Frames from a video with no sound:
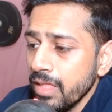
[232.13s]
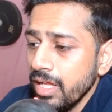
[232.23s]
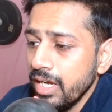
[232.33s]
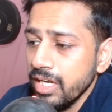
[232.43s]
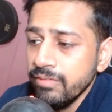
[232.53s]

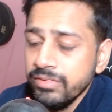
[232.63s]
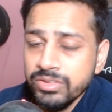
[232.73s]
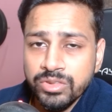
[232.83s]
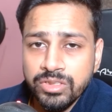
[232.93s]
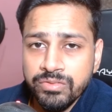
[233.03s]
and every
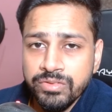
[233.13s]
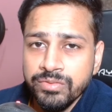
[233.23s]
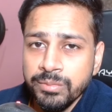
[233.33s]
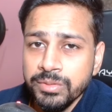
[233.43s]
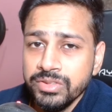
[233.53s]
sort of
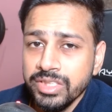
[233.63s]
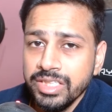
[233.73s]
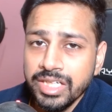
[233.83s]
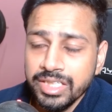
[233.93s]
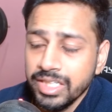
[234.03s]
information can